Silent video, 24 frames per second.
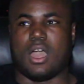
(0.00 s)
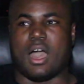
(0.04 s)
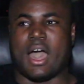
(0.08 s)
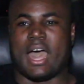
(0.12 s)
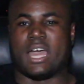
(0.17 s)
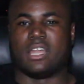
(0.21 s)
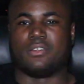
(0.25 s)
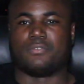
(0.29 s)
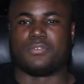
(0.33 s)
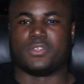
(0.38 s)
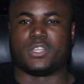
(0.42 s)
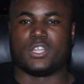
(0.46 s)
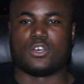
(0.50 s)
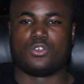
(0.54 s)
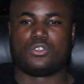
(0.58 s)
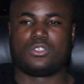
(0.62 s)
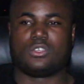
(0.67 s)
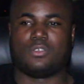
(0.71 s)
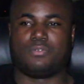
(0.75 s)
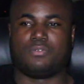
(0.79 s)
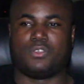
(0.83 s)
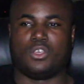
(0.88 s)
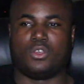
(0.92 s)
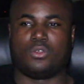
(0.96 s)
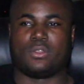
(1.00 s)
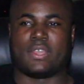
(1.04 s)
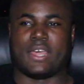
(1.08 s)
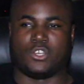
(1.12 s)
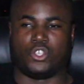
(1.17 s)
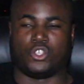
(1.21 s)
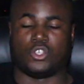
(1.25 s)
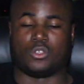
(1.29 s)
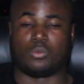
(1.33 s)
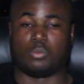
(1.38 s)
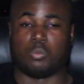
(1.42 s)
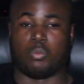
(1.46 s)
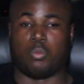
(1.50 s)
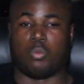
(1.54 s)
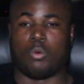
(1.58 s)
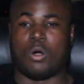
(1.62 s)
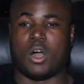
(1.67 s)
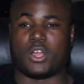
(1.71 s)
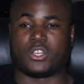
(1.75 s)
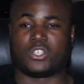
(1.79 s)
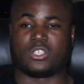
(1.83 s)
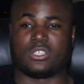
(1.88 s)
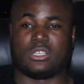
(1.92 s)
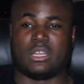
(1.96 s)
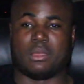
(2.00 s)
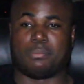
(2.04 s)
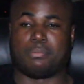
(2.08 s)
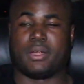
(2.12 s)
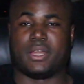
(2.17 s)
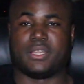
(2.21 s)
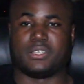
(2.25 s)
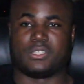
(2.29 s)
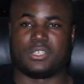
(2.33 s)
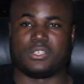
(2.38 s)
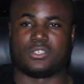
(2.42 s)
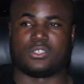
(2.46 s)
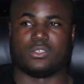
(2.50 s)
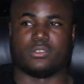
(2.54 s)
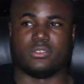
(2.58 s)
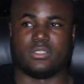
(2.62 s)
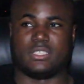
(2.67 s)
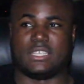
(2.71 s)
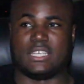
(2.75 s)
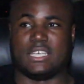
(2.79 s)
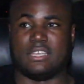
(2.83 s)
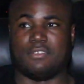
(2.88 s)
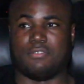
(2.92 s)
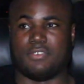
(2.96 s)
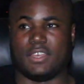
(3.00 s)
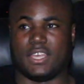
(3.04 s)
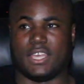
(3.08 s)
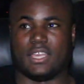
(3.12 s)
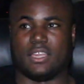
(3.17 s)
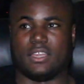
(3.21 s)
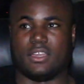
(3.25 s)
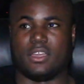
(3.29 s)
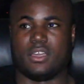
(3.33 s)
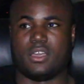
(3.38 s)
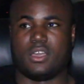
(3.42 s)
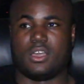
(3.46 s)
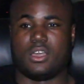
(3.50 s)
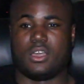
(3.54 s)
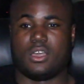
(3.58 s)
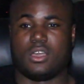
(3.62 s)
And for those of you that just watch The Apprentice on TV,